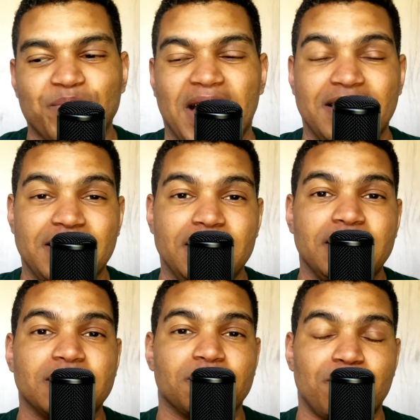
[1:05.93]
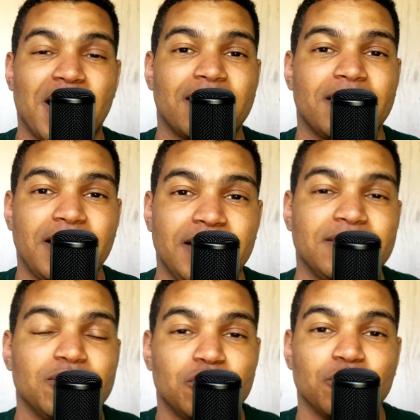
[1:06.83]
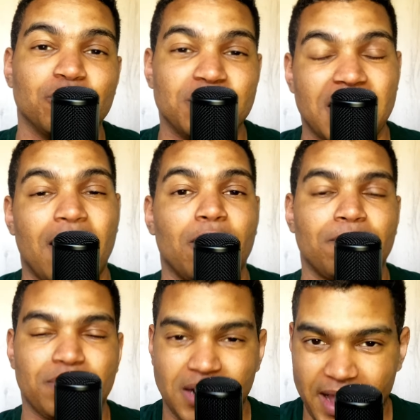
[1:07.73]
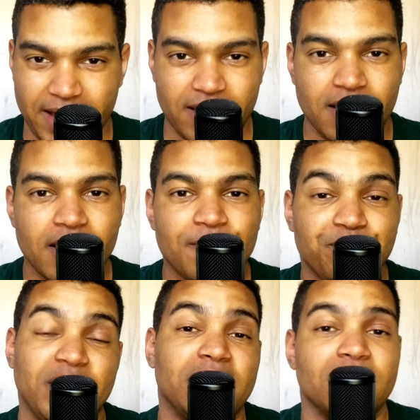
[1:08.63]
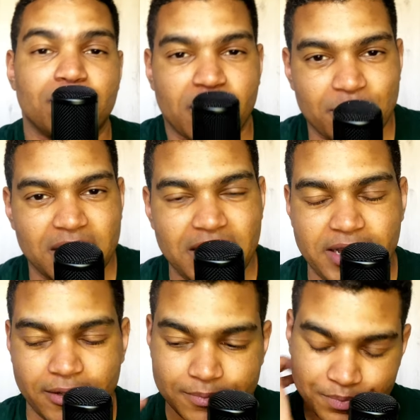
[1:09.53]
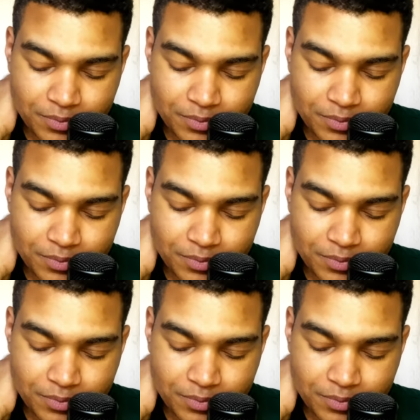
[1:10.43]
and he is back into now play in the Premier League.